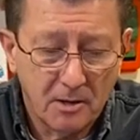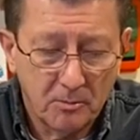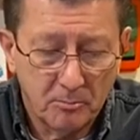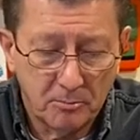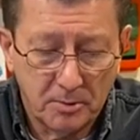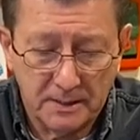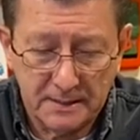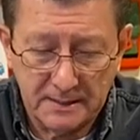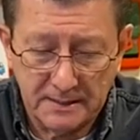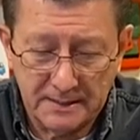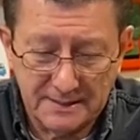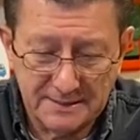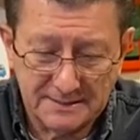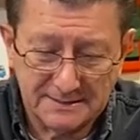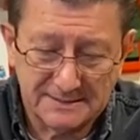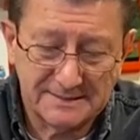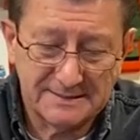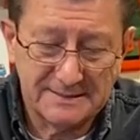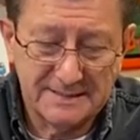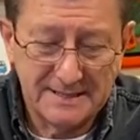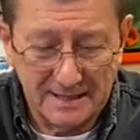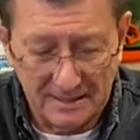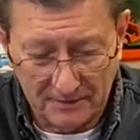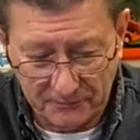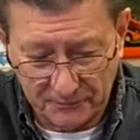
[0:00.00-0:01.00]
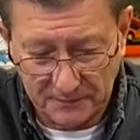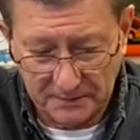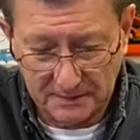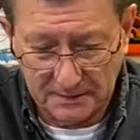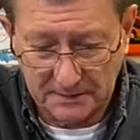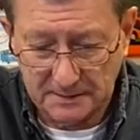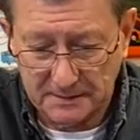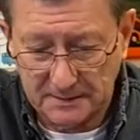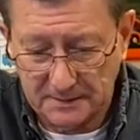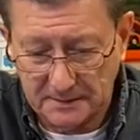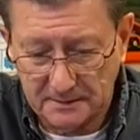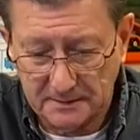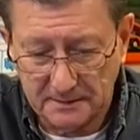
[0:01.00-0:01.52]
but is
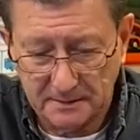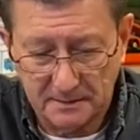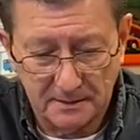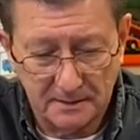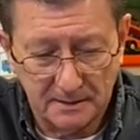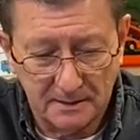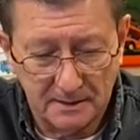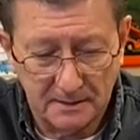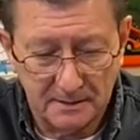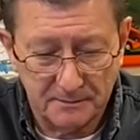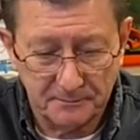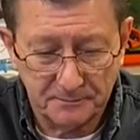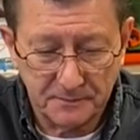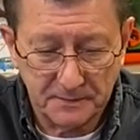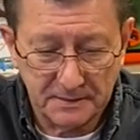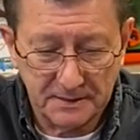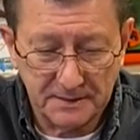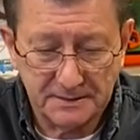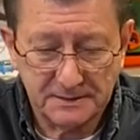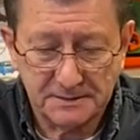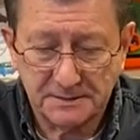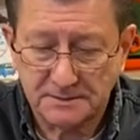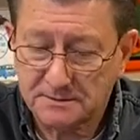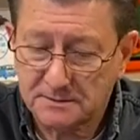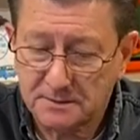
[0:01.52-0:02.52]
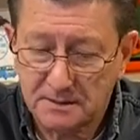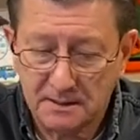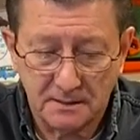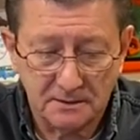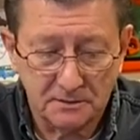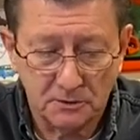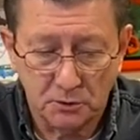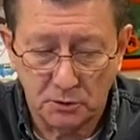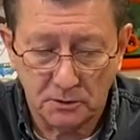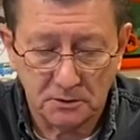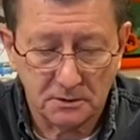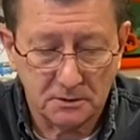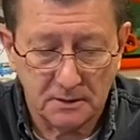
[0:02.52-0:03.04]
definitely uh, these
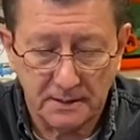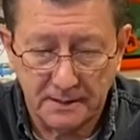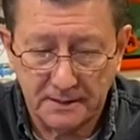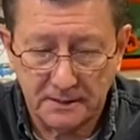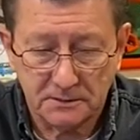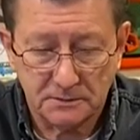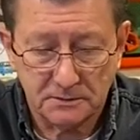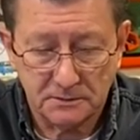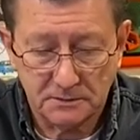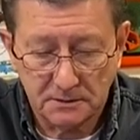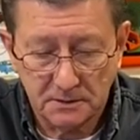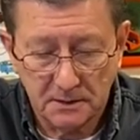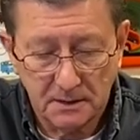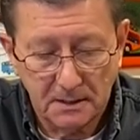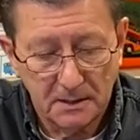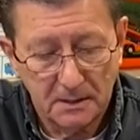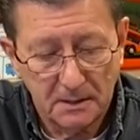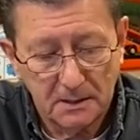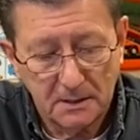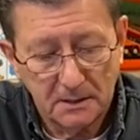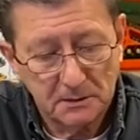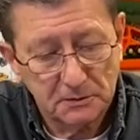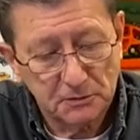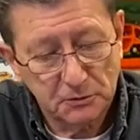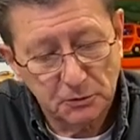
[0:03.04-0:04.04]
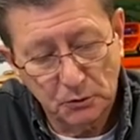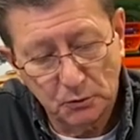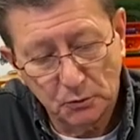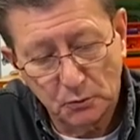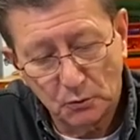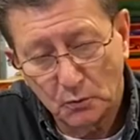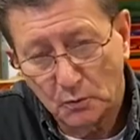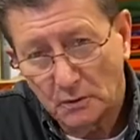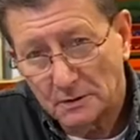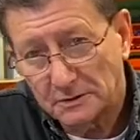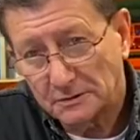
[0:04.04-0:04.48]
look like two